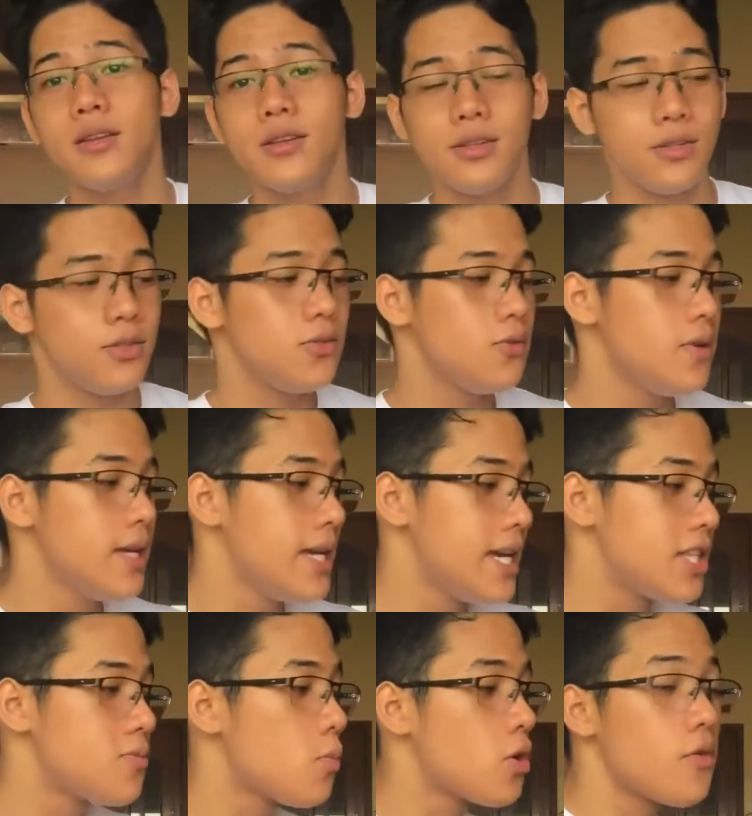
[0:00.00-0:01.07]
2.
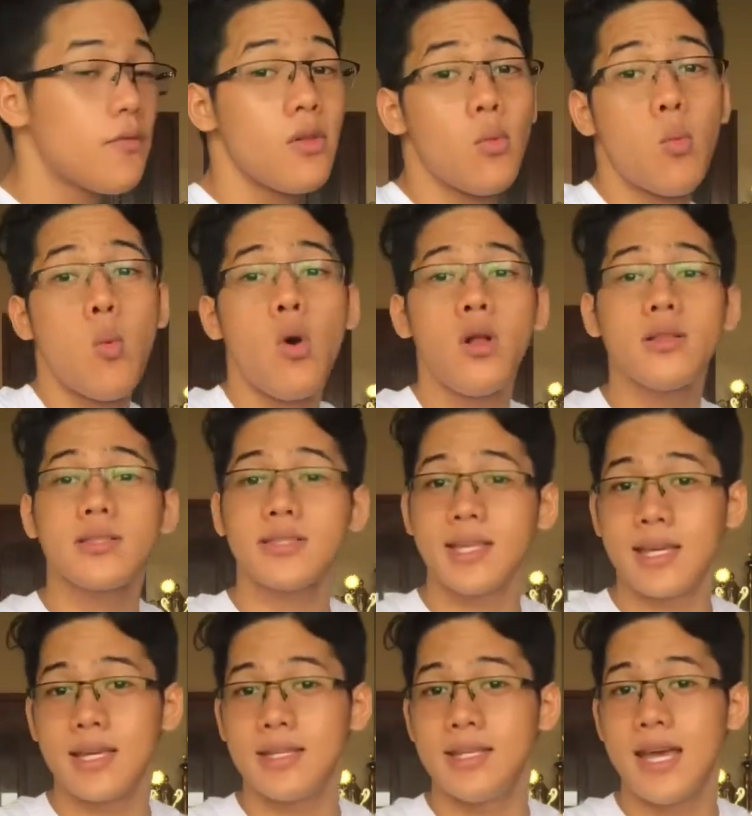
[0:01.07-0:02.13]
It's more of a waltz, like
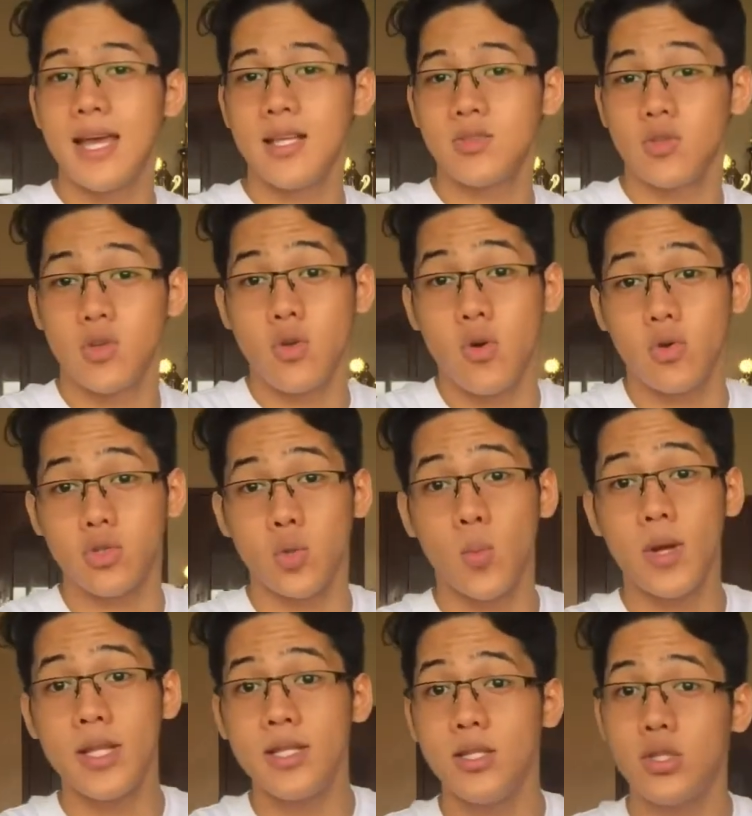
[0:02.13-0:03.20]
a dance. So it goes
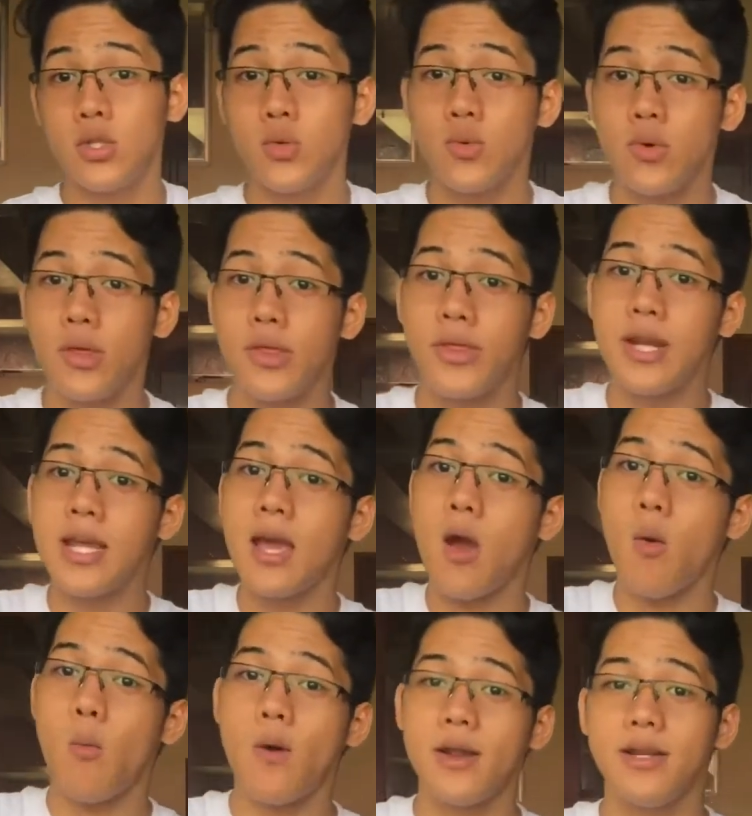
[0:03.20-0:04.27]
1, 2, 3,
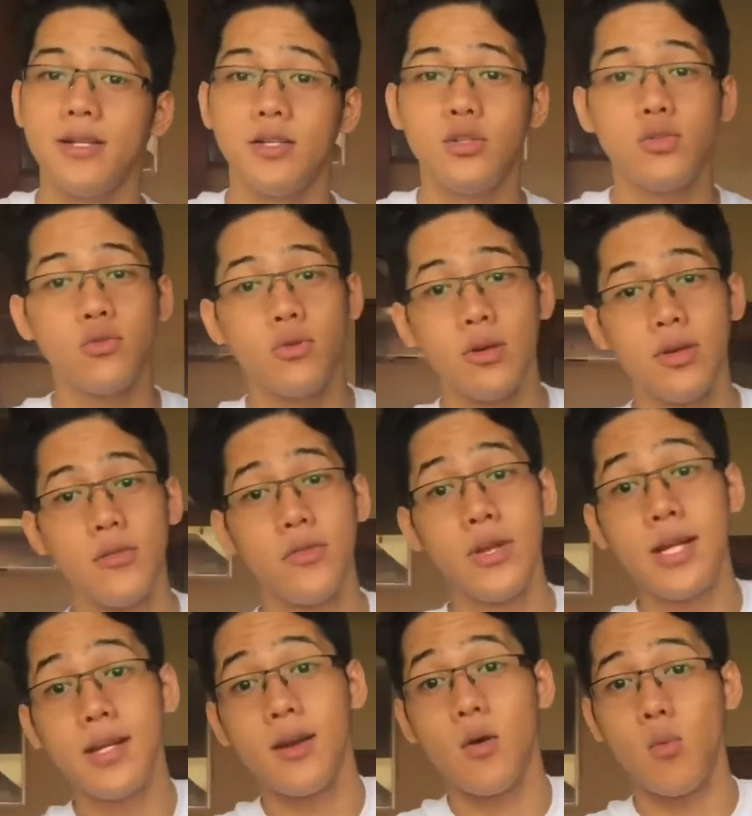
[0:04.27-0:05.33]
1, 2, 3,
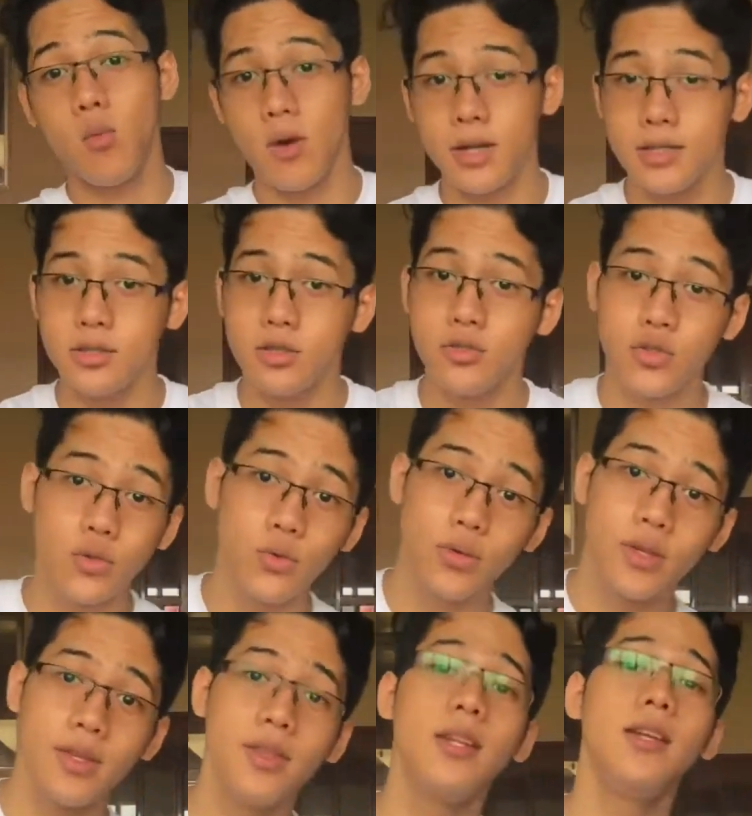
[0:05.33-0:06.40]
1, 2,
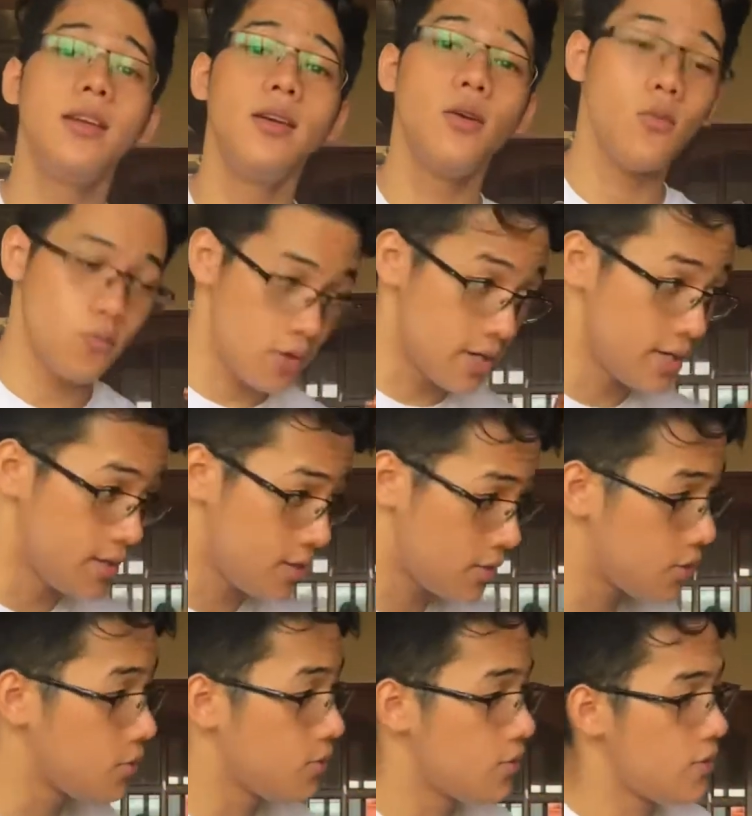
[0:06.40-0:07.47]
3, 1,
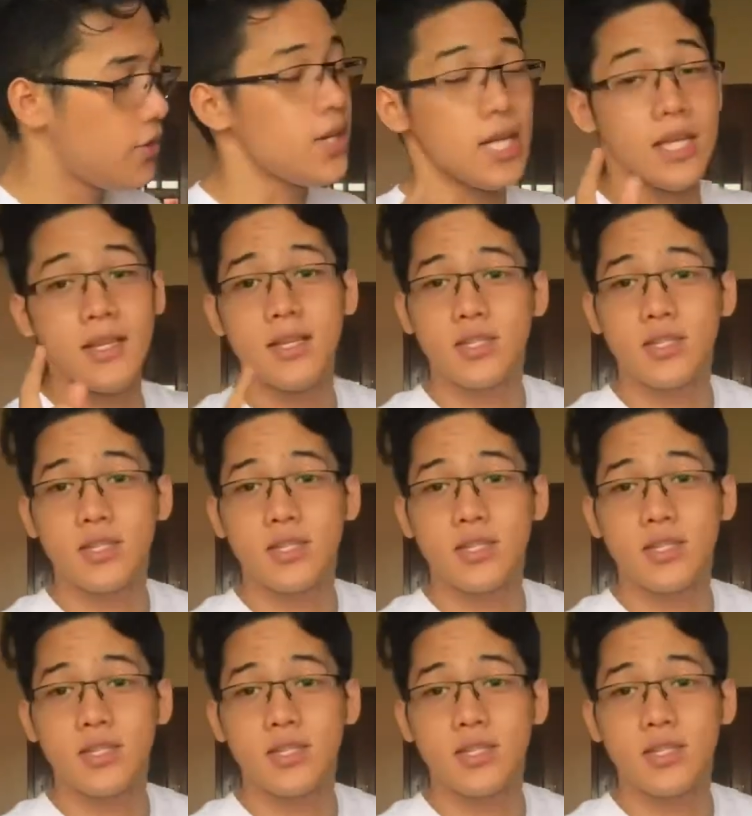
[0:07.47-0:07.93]
2, 3.